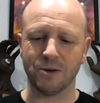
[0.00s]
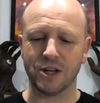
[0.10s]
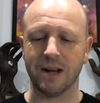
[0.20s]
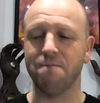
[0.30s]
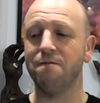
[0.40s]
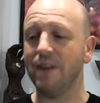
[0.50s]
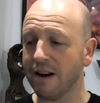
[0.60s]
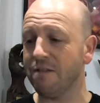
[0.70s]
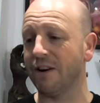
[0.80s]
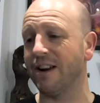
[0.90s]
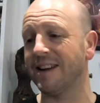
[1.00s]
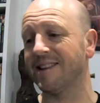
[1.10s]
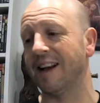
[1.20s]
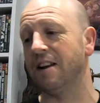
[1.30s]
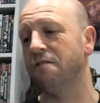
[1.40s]
which I am very, very
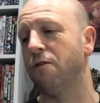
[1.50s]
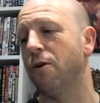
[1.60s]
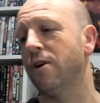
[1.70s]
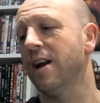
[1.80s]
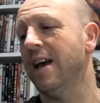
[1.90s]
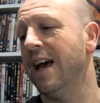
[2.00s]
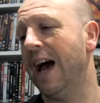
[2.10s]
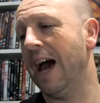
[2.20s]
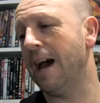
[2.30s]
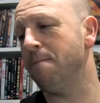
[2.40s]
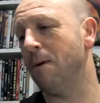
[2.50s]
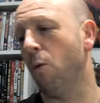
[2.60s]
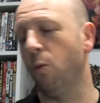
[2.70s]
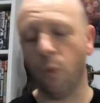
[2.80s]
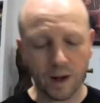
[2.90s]
excited for.
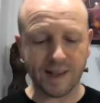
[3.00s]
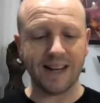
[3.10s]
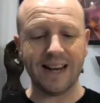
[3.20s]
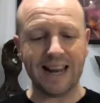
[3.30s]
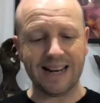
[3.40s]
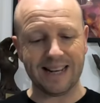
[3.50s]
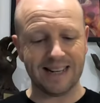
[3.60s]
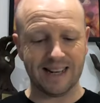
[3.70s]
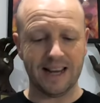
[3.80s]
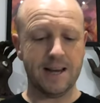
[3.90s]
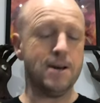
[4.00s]
Was it needed?